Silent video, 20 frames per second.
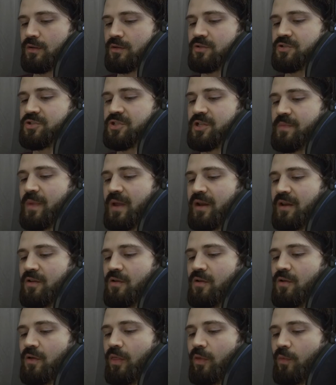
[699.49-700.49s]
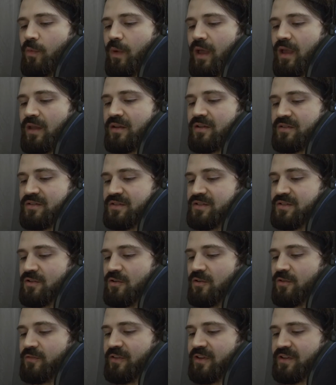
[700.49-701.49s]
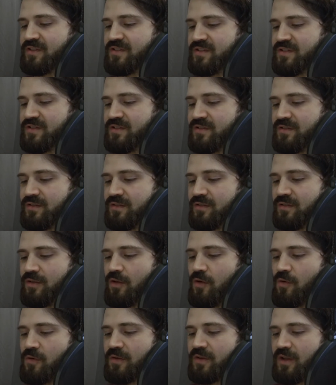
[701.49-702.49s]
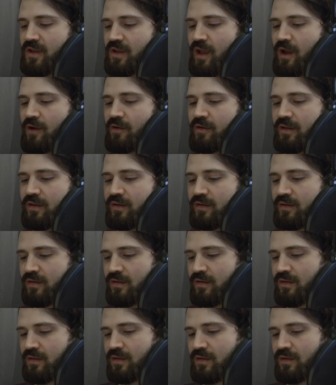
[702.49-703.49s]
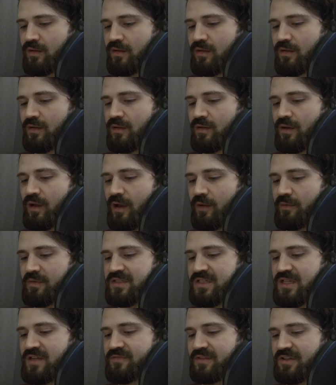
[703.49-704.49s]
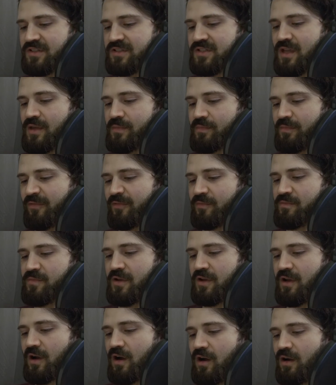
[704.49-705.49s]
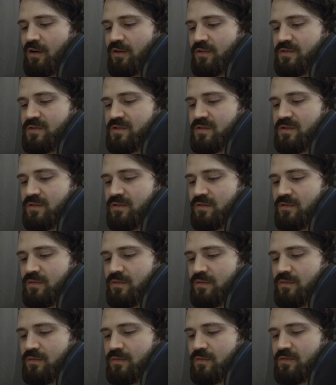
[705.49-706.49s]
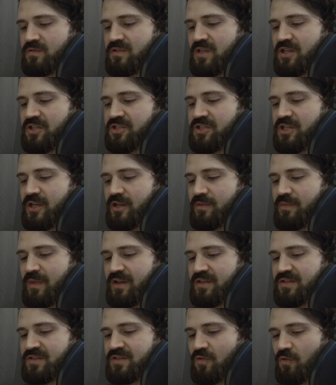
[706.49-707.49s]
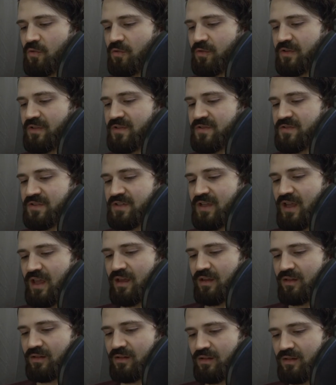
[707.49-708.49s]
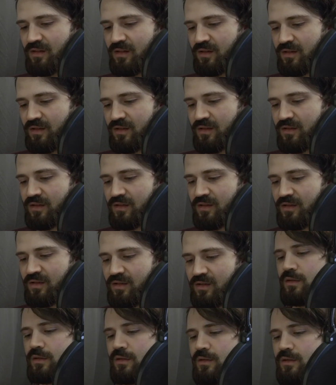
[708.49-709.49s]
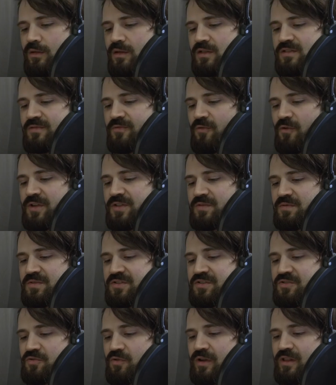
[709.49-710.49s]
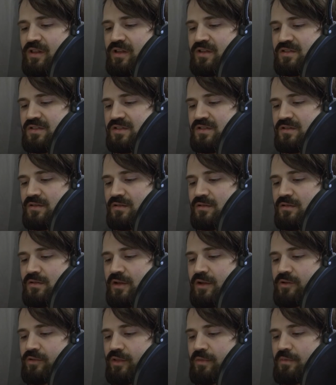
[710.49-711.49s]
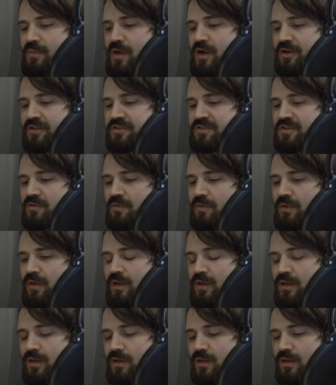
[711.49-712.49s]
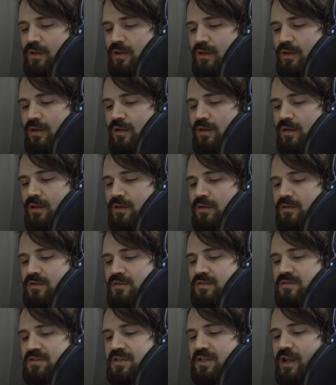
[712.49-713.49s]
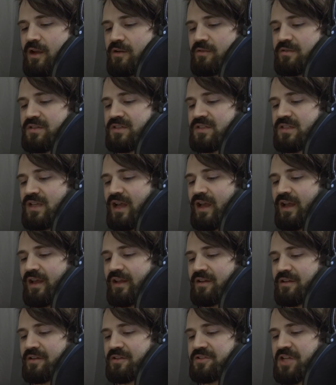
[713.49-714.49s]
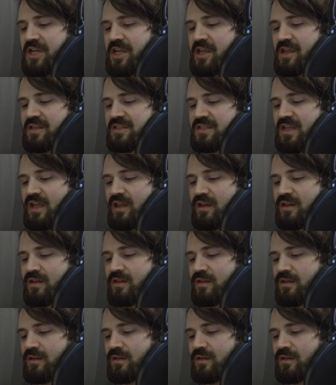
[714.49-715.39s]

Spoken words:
She made it all the way to the surface, Lord De Guerin. I received a tip from the guards, who said she had many stories to tell. His voice was joyless, nearly monotone. De Guerin sighed, shaking his head.